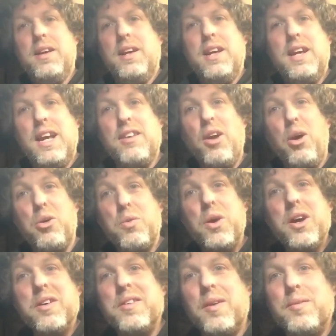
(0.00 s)
it's hard
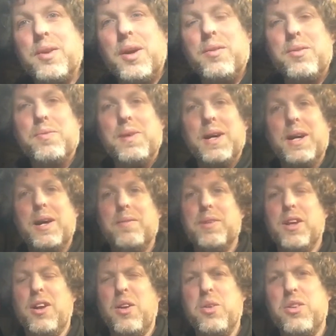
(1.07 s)
work sometimes, but
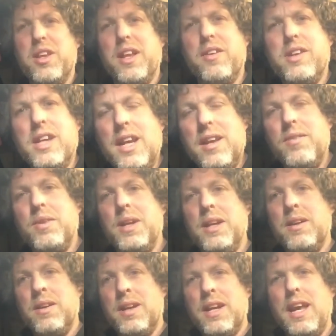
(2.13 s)
you know, I sit there in the evening,
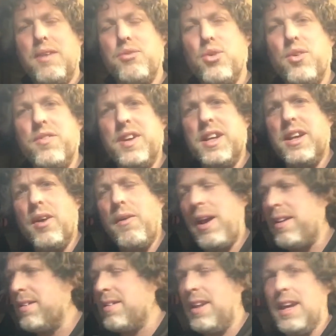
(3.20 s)
get through a video,
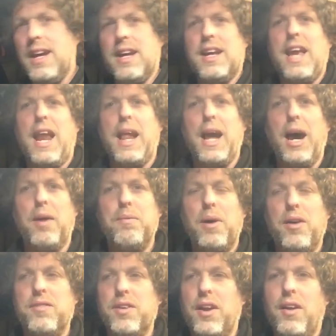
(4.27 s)
edit it, get it up
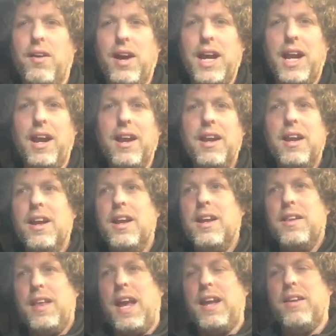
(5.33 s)
overnight,
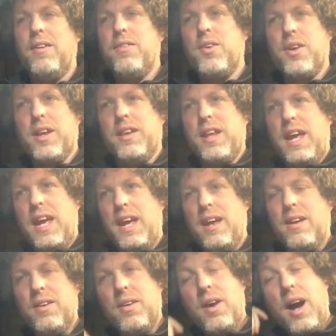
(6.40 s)
then I've got it there
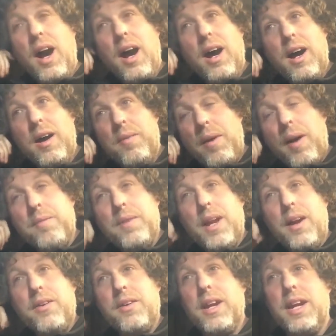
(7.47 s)

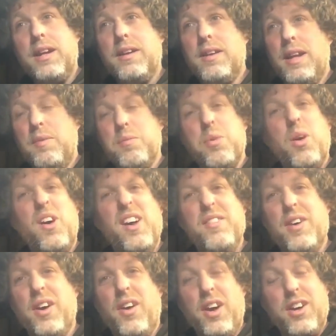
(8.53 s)
uploaded in
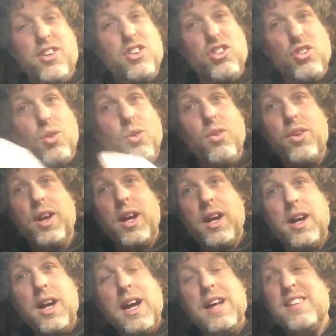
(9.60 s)
private, and I can just sort the
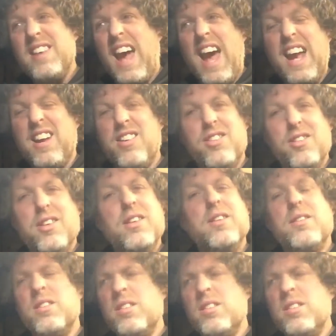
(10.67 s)
tags and